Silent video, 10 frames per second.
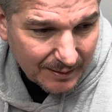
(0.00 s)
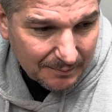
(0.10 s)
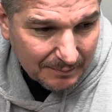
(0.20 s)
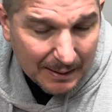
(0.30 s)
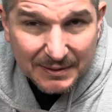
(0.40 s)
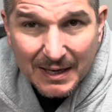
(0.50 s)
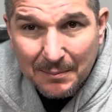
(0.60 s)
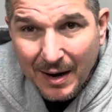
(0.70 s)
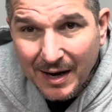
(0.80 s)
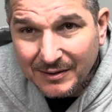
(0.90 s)
maybe 10
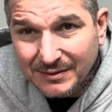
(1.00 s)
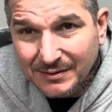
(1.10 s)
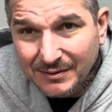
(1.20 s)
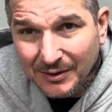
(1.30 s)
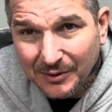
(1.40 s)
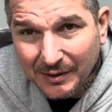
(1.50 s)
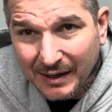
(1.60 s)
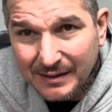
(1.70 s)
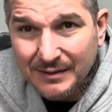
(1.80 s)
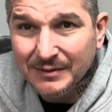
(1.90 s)
miles.
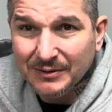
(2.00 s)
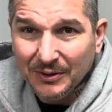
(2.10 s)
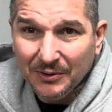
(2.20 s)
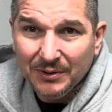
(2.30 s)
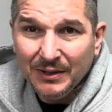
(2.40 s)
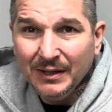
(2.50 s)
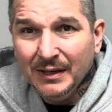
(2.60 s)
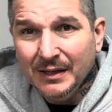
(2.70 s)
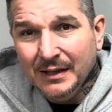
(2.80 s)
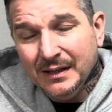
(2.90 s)
Okay, so
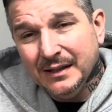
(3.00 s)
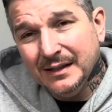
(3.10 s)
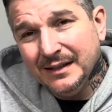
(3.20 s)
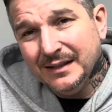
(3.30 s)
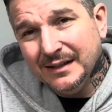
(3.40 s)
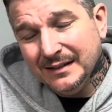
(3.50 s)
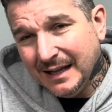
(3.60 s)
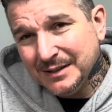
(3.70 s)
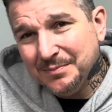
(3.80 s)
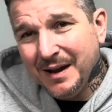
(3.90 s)

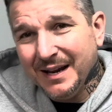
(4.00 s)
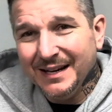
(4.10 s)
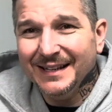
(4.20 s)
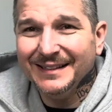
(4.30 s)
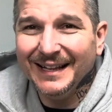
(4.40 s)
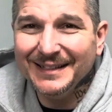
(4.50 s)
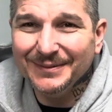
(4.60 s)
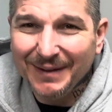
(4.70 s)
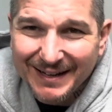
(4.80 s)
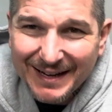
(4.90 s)
that's my
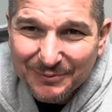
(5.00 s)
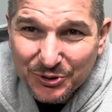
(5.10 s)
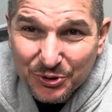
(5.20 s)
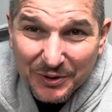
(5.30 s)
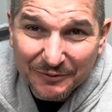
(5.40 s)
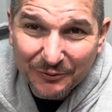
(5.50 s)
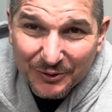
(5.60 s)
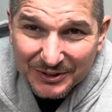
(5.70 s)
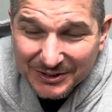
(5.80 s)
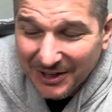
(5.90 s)
I'm shooting for
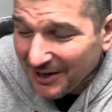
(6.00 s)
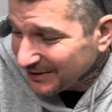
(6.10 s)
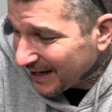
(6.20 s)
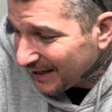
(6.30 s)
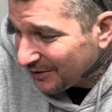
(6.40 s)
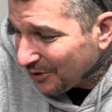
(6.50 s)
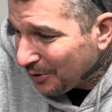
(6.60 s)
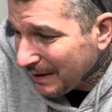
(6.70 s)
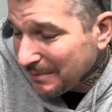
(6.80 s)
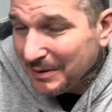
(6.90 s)
the stars kind of goal.
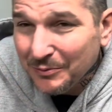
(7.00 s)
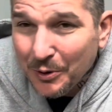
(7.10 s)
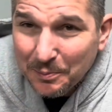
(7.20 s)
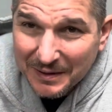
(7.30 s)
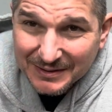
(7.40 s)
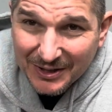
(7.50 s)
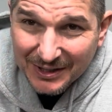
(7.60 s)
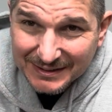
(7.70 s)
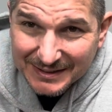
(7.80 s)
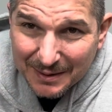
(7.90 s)
Maybe it won't be as
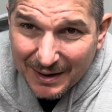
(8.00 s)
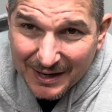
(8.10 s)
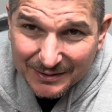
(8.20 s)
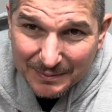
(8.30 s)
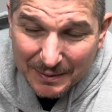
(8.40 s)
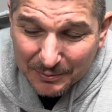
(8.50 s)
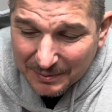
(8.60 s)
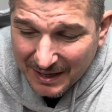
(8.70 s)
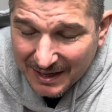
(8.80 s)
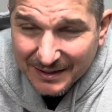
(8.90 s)
long as 10 miles. Maybe it'll
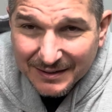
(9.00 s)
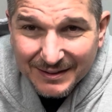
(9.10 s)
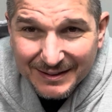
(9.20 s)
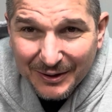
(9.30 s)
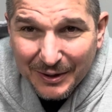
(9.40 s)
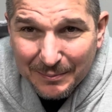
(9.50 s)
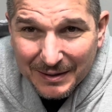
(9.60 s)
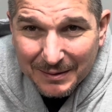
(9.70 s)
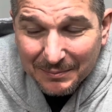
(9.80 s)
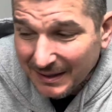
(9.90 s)
be 8. You know what I
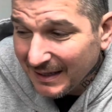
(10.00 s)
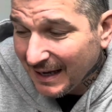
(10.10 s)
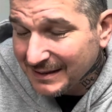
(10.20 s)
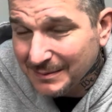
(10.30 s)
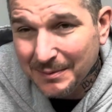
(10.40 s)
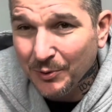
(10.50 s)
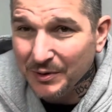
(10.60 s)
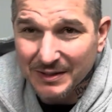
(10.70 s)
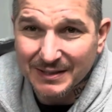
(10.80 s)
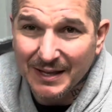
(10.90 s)
mean? But it has to be more
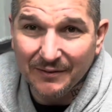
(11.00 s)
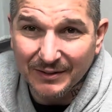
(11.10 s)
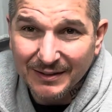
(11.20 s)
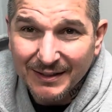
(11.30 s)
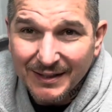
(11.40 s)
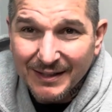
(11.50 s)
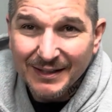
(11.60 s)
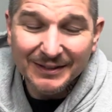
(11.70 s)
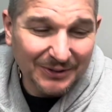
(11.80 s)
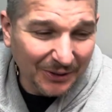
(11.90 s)
than 7.
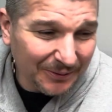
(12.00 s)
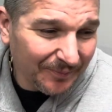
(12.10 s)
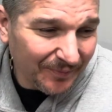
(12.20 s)
So